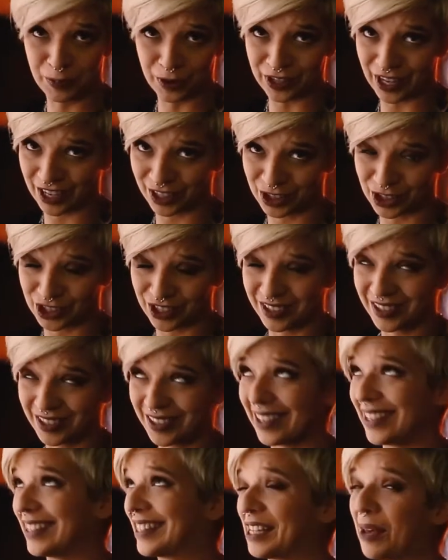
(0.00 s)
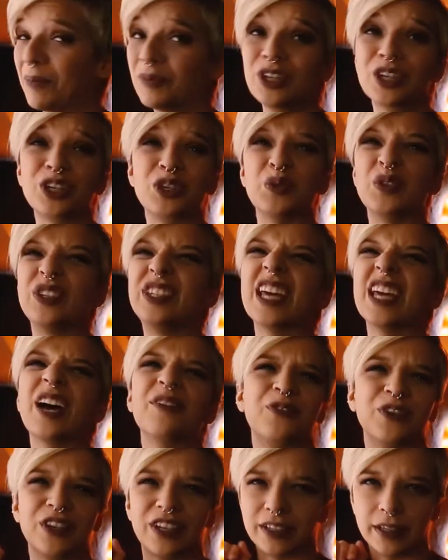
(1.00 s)
production is something you
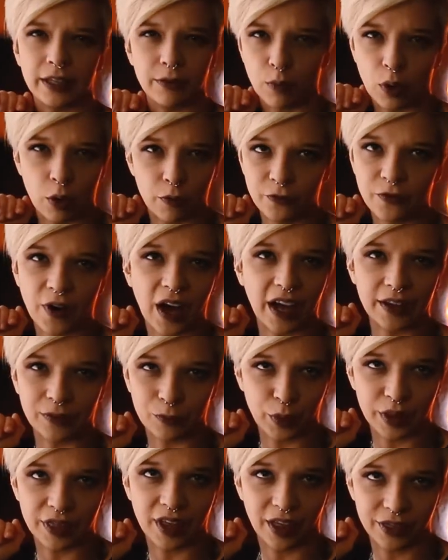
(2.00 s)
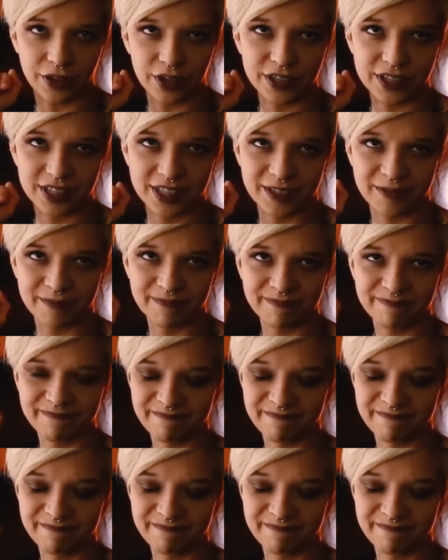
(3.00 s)
definitely won't find with others.